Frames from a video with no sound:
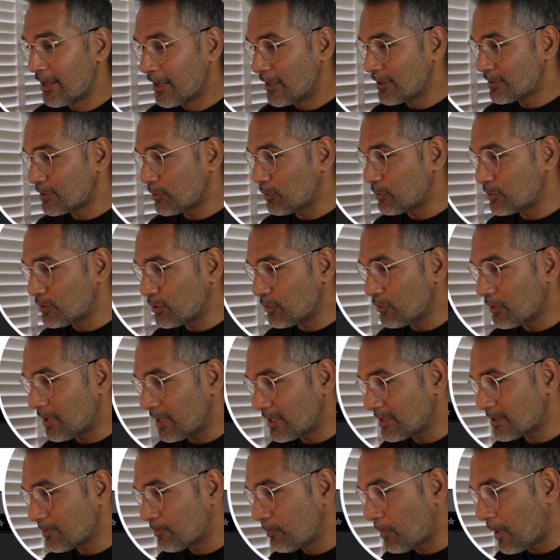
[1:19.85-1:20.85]
So we do
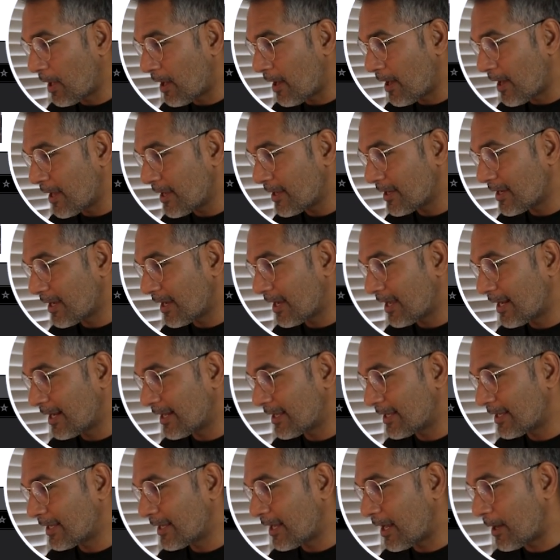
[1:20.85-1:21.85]
this by
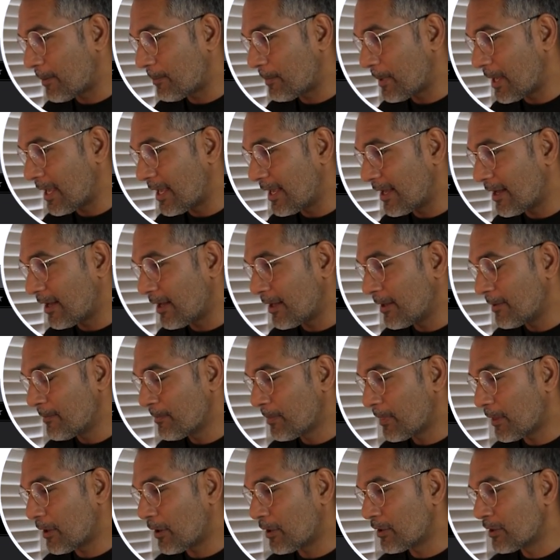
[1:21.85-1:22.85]
clicking up here
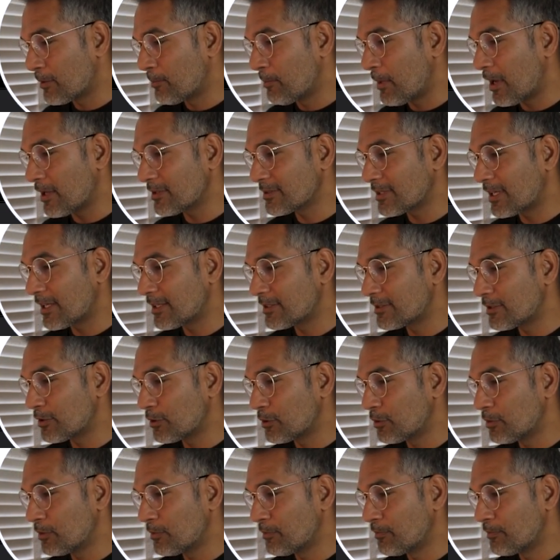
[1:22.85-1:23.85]
on the masking
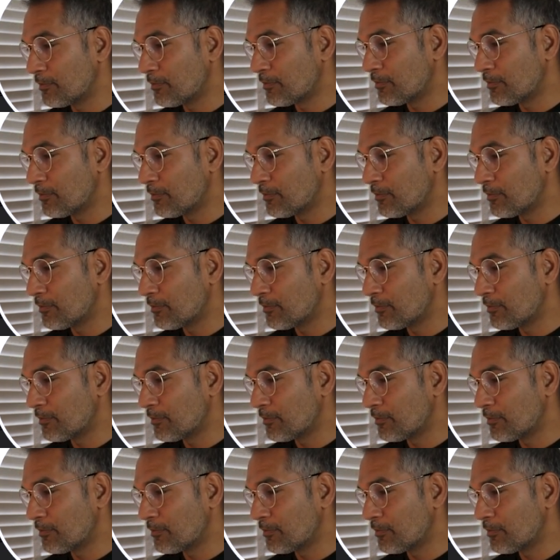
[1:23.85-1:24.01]
tool,